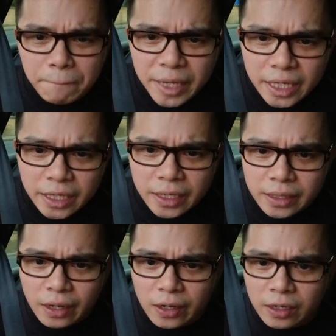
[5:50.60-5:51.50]

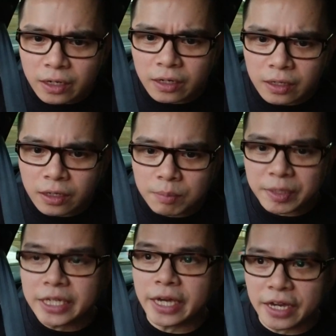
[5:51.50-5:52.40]

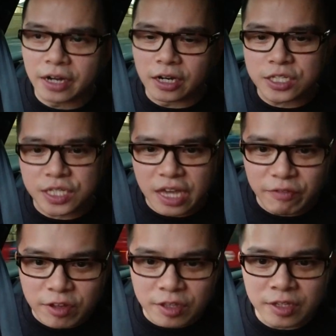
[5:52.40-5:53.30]

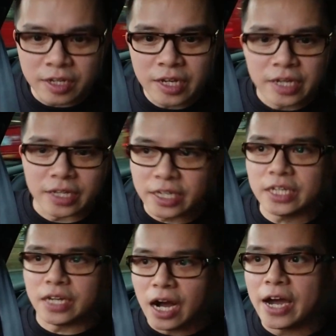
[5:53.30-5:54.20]

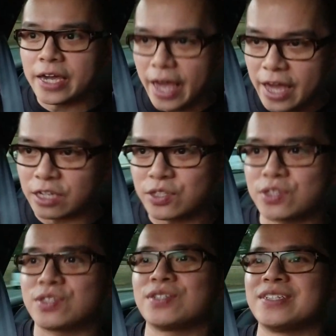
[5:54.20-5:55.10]

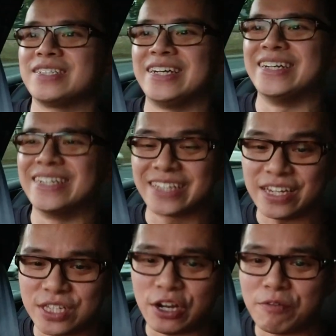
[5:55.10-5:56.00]
BKR7EIX.
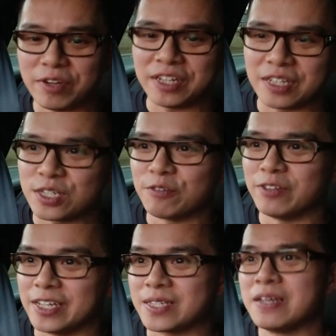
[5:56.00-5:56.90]
Can you tell I'm reading this off
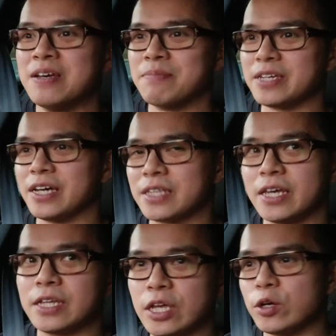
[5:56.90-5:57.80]
a list? But yeah,
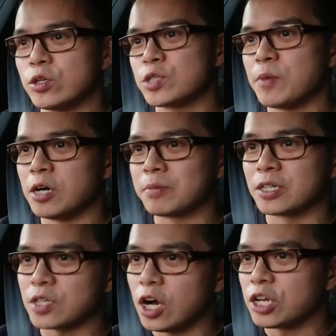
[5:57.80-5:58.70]
those spark
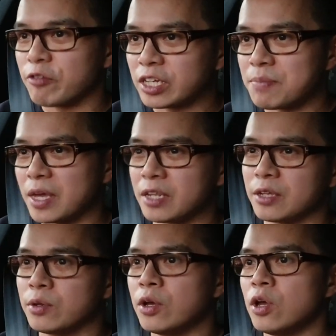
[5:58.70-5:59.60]
plugs are the
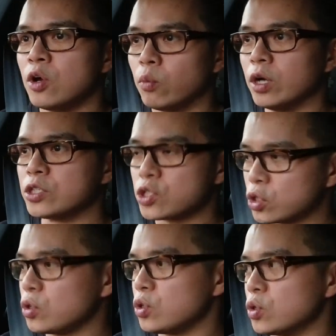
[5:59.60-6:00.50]
recommended ones
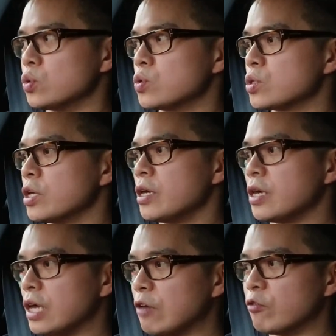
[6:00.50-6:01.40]
to use
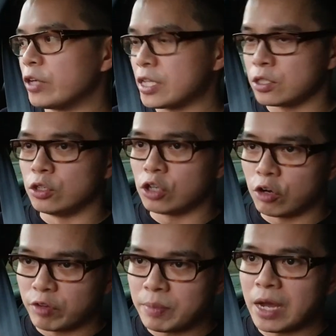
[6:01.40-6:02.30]
if you're getting your
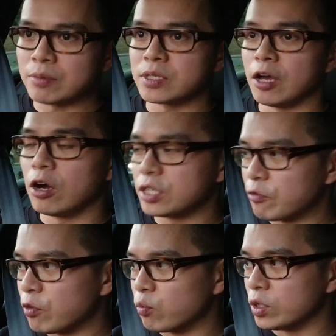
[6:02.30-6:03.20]
car remaps. are
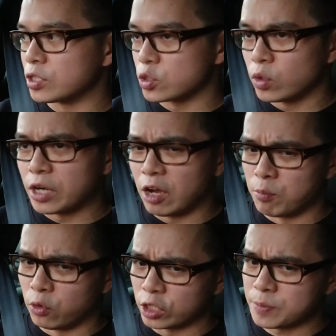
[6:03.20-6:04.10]
different ones as well. There are
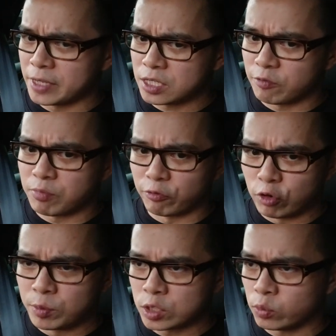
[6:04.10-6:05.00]
more expensive
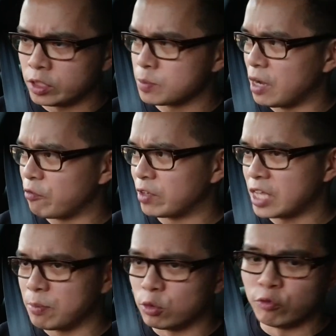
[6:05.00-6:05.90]
performance ones, but I
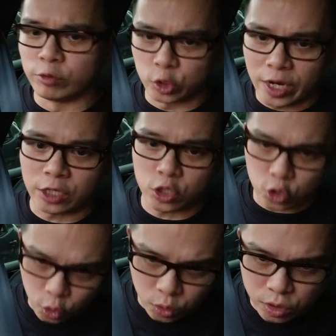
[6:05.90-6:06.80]
think they're more for track
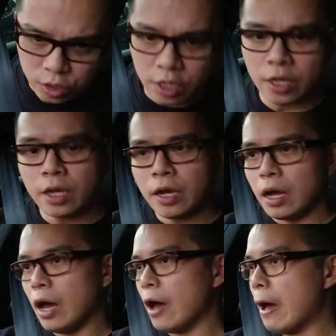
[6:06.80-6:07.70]
use.
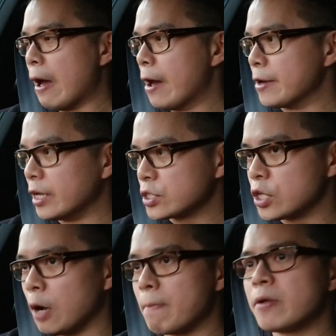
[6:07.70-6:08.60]

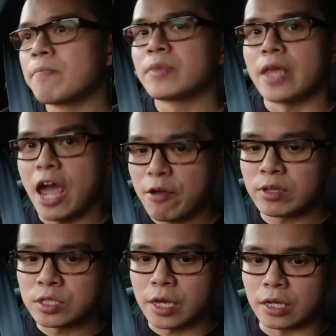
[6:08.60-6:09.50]
Next up, air
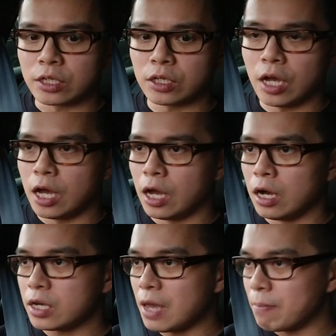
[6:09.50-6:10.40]
intake.
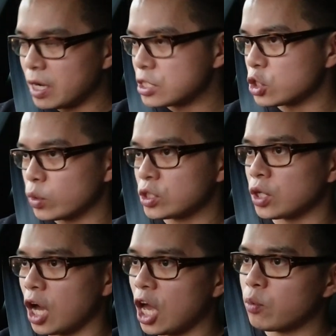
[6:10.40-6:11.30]
In my situation,
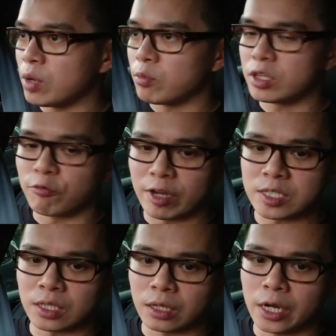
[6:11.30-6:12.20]
I went with the
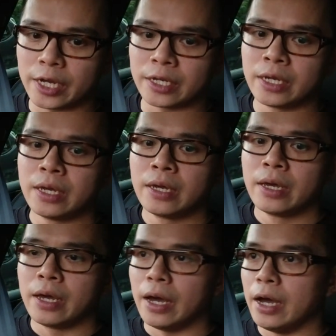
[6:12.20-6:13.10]
Racing Line
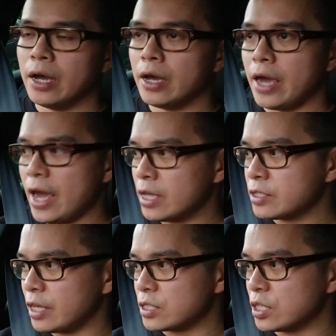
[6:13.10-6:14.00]
air
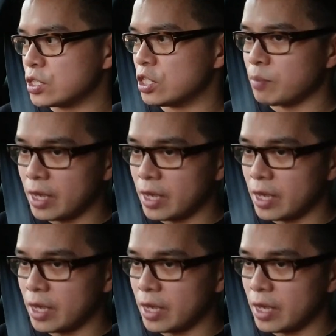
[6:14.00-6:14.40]
intake system.